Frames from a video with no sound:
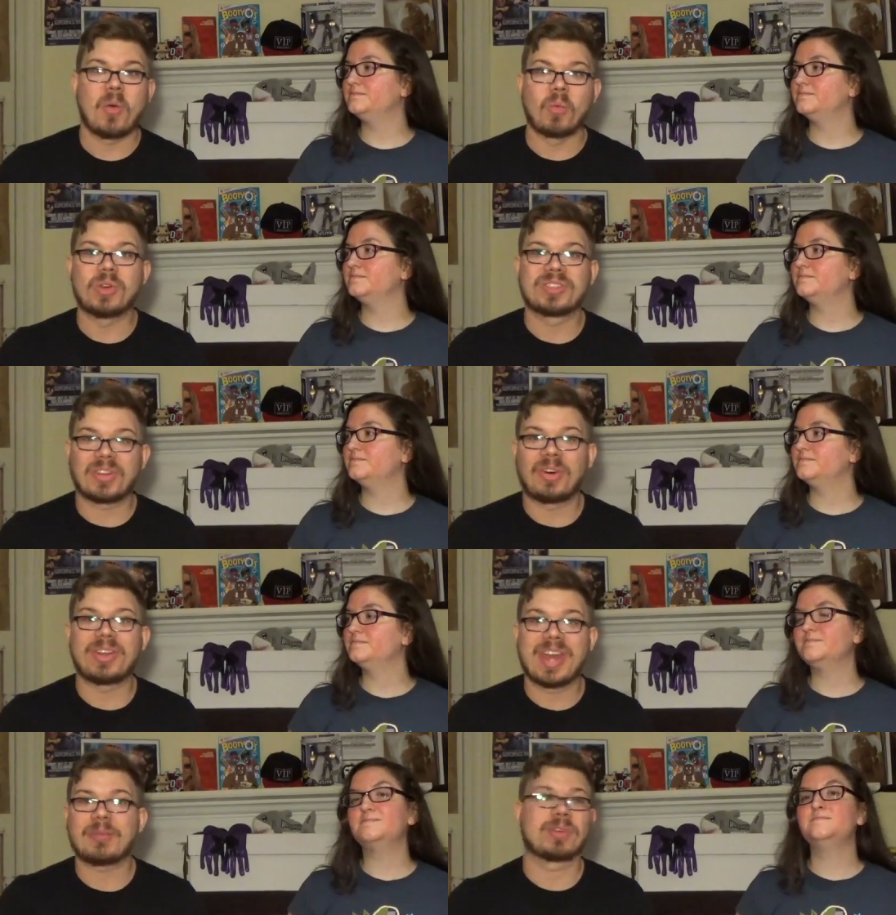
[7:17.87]
Speaker 1: was on
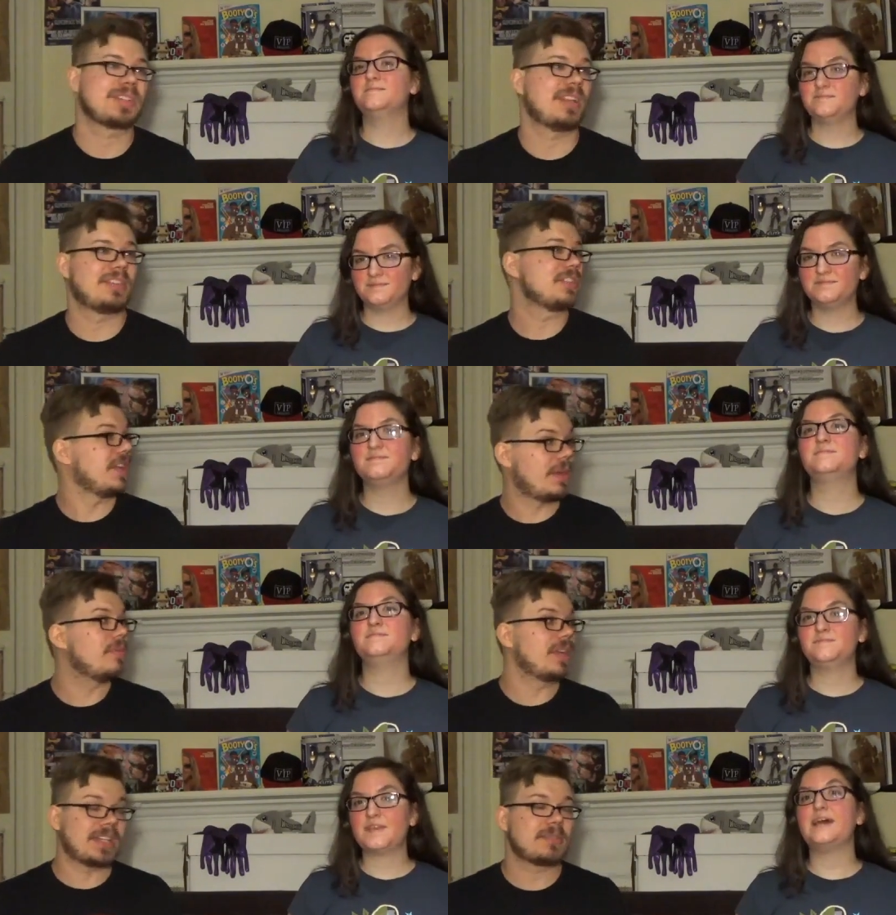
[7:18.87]
network television,
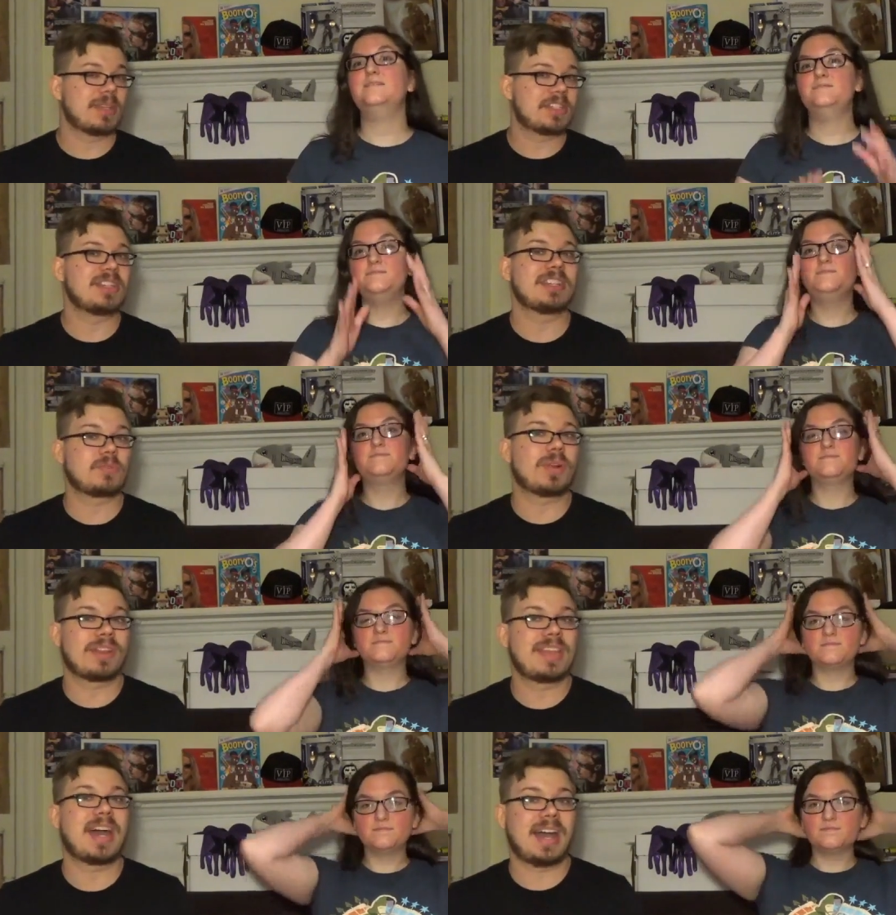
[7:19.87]
and not yeah. to mention, it's one of
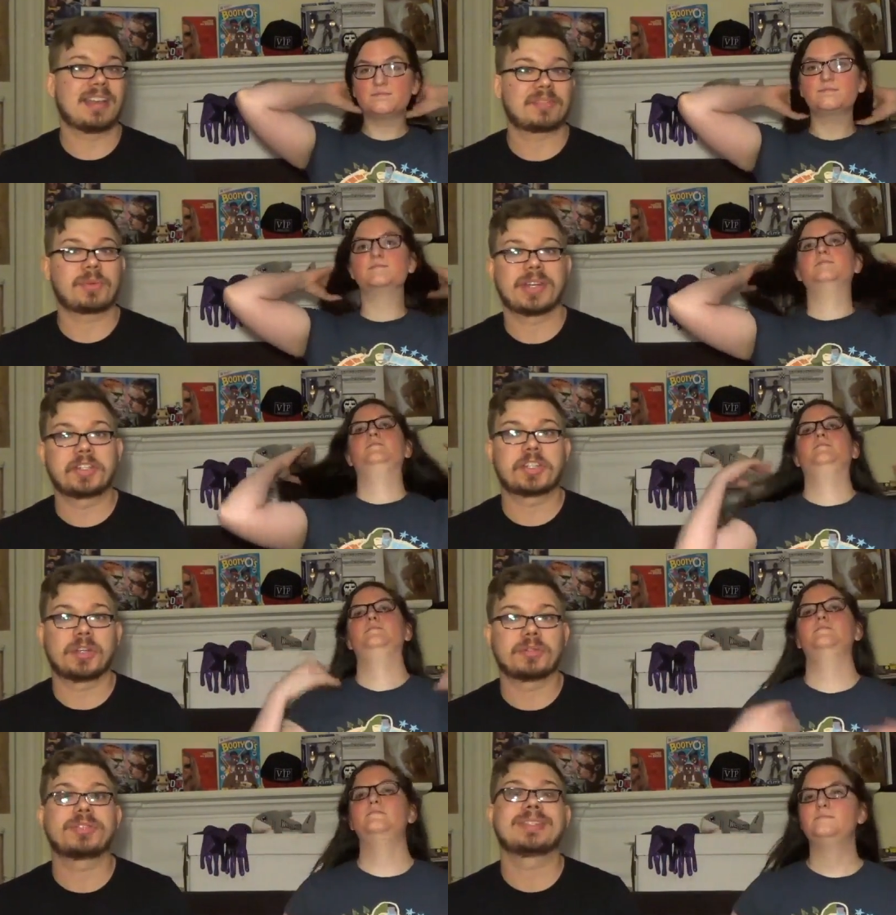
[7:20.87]
the highest rated
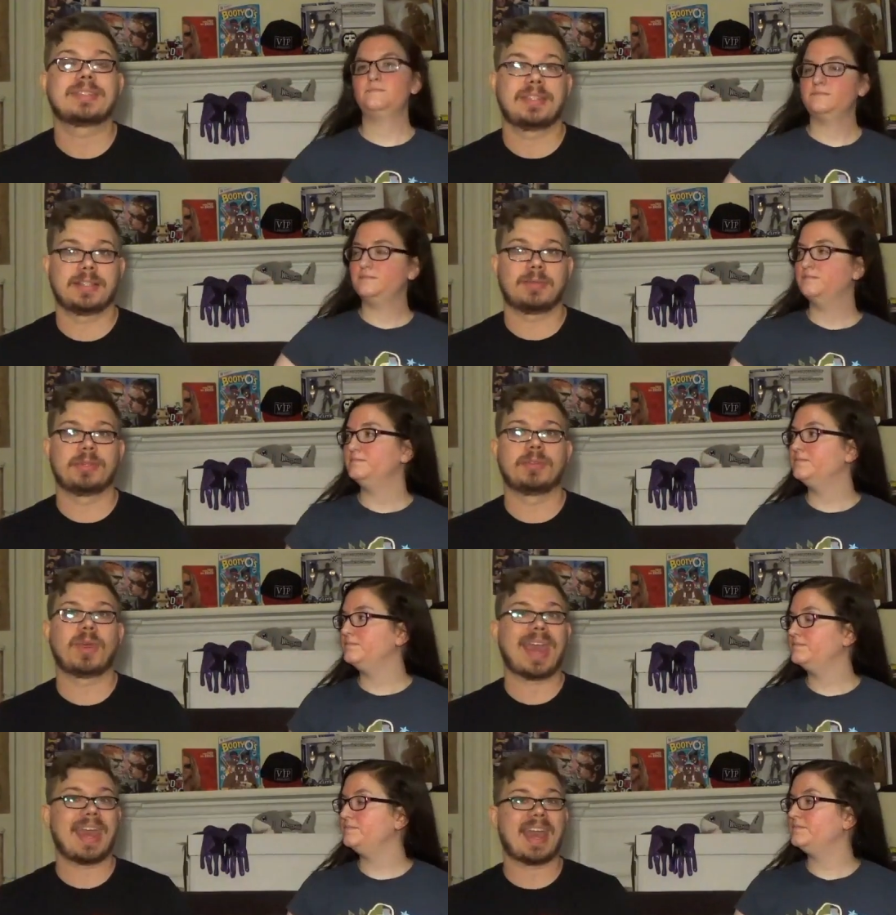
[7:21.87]
shows the CW
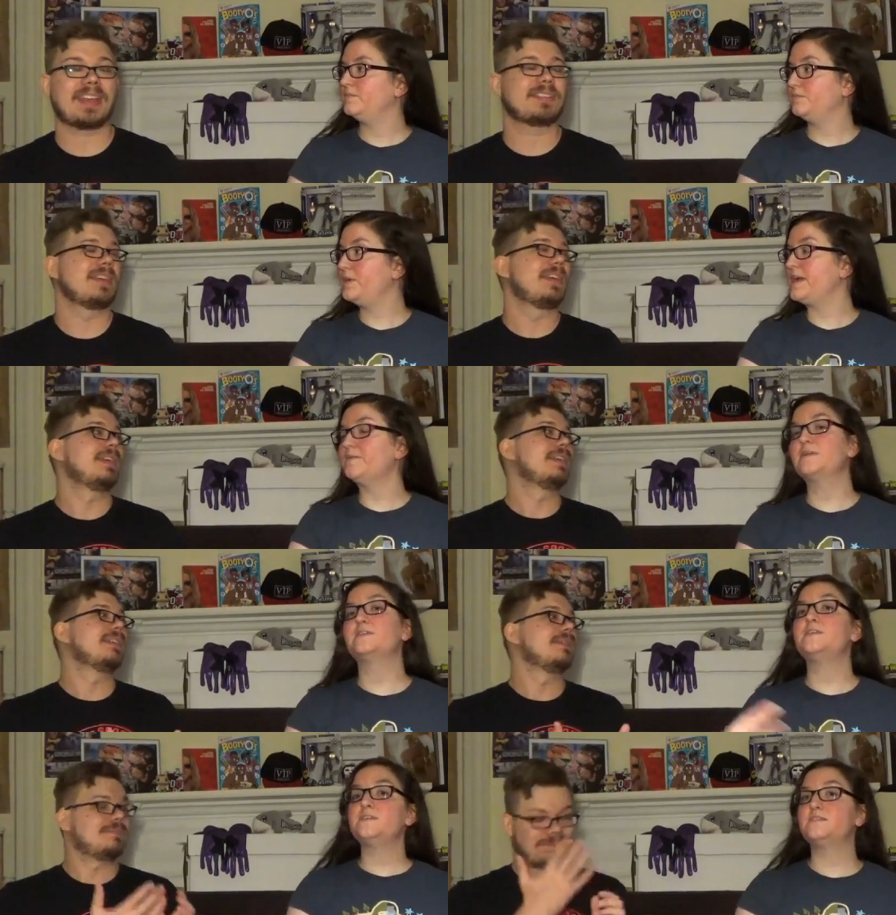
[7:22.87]
has.
Speaker 2: Right,
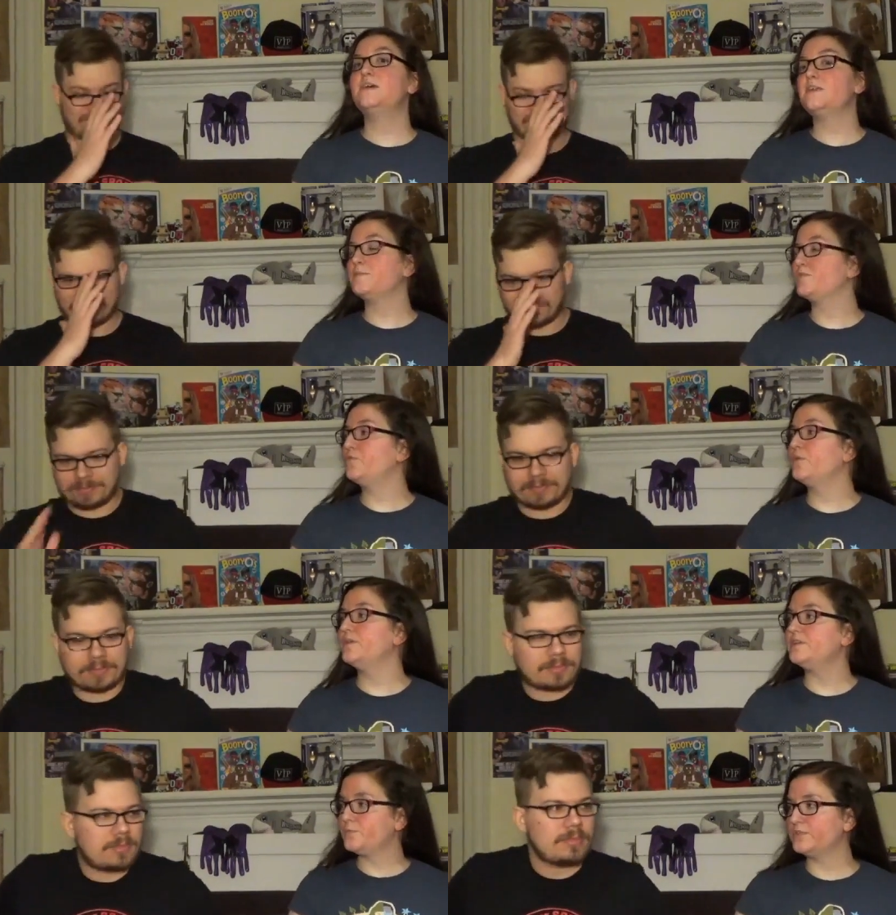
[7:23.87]
because he's done it before.
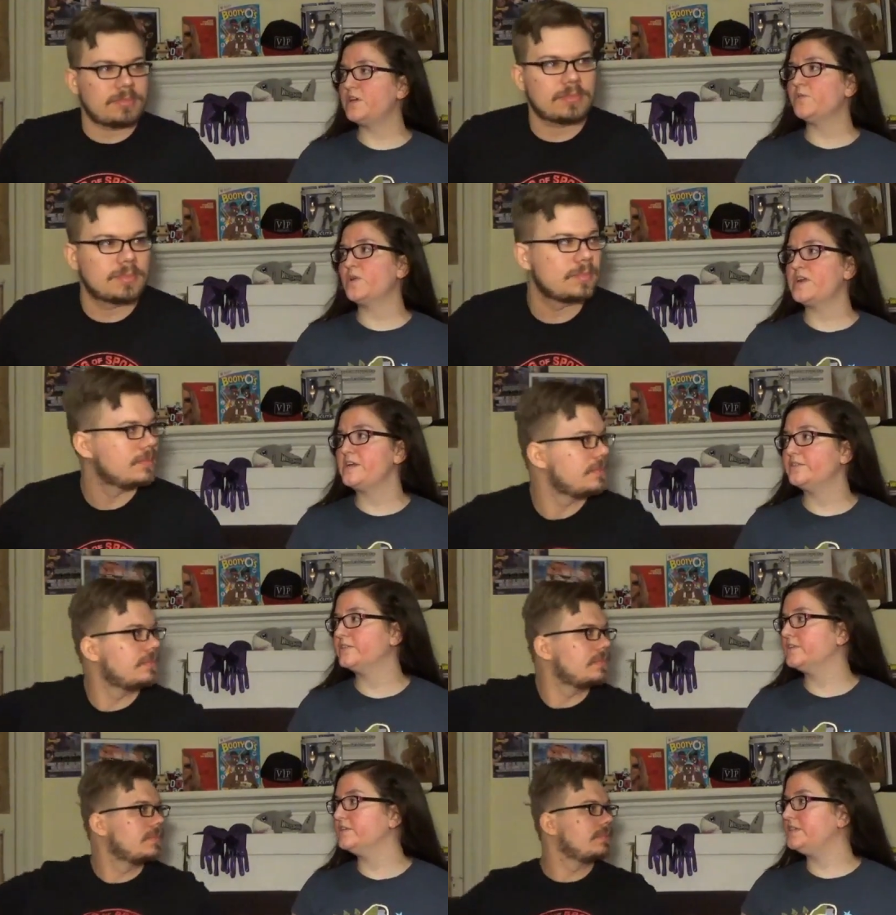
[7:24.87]
He was on Warehouse
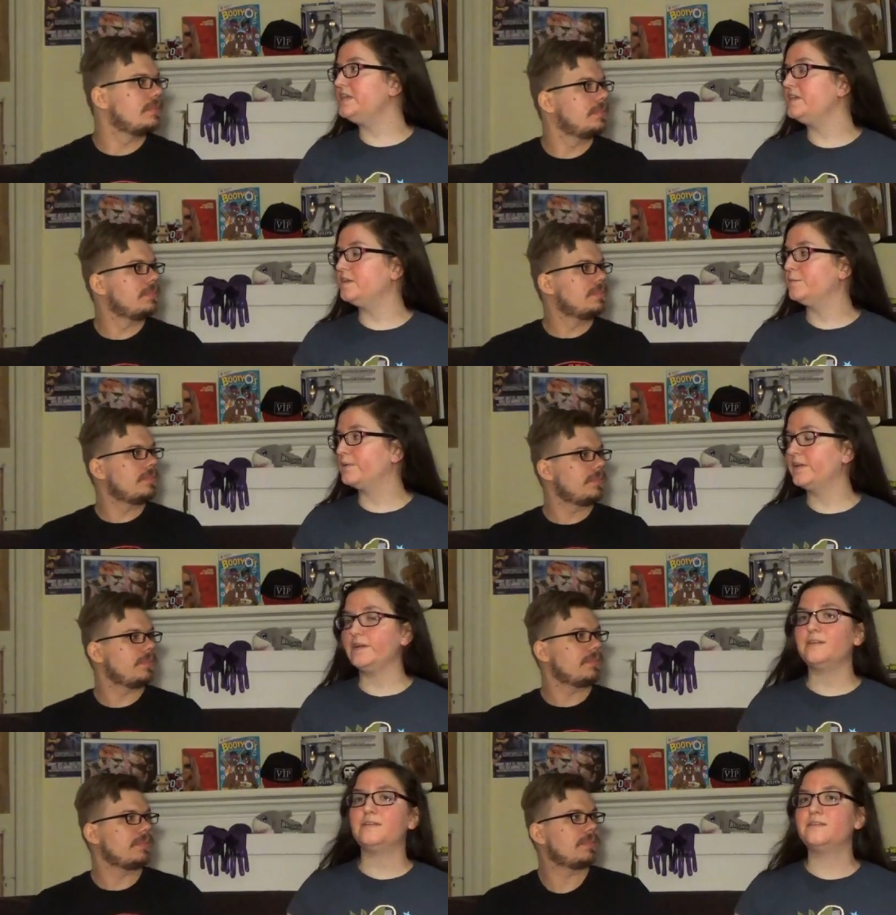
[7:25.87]
13,
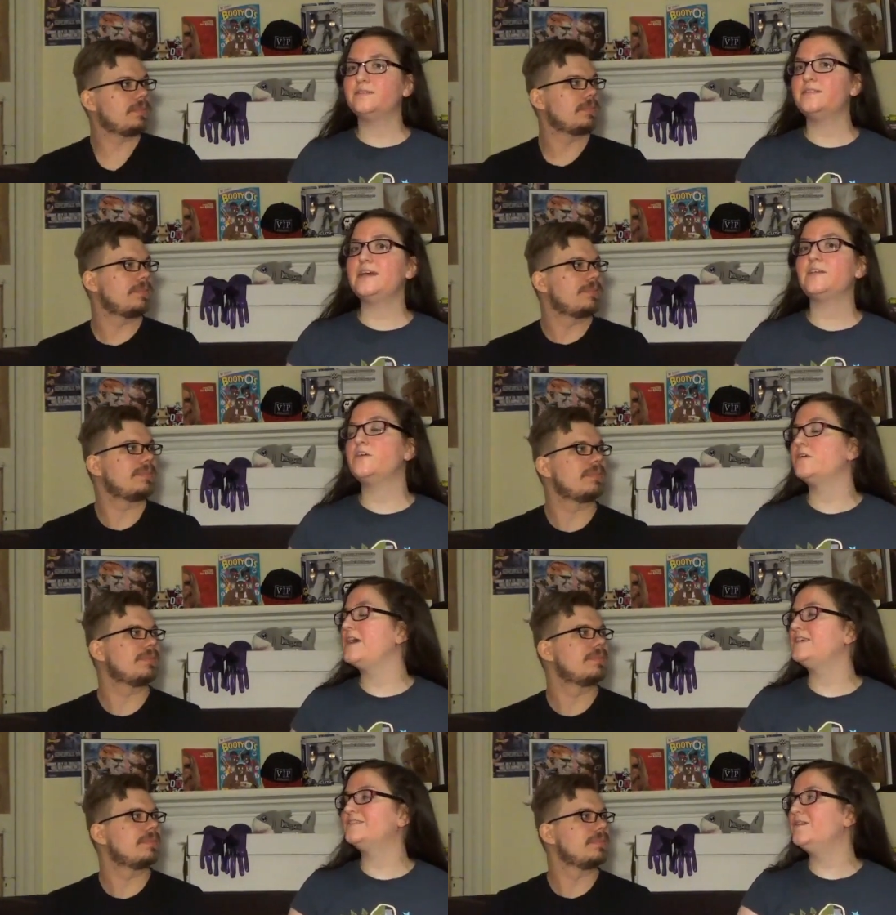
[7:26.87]
but that note
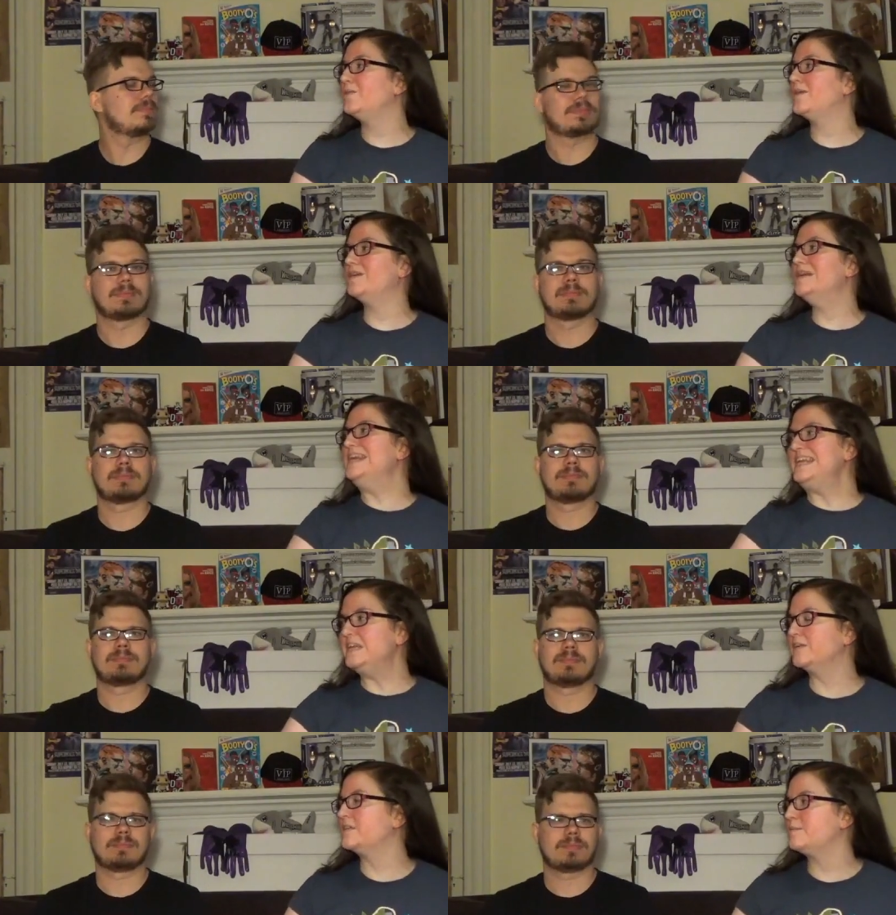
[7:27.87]
has nowhere
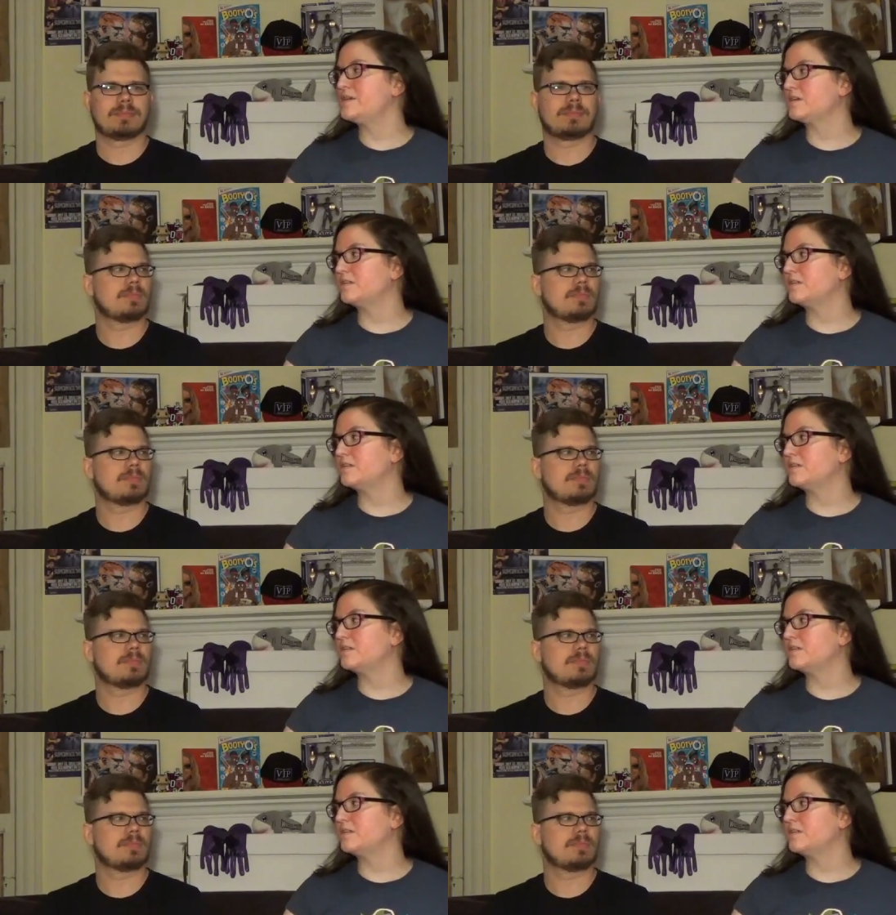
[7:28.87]
near the amount